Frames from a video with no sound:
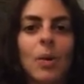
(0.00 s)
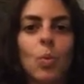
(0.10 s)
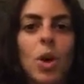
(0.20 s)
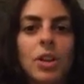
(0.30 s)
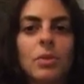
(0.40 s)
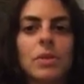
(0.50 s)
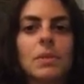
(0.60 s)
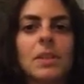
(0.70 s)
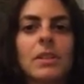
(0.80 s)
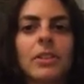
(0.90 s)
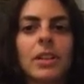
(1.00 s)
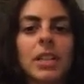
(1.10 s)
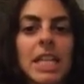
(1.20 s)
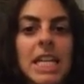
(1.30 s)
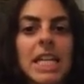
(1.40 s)
what you
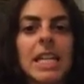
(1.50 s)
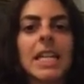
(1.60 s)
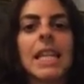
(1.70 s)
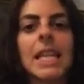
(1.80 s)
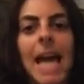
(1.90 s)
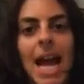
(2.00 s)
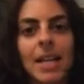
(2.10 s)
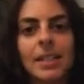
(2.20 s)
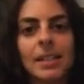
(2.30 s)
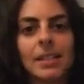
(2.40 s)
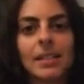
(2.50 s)
specifically need in that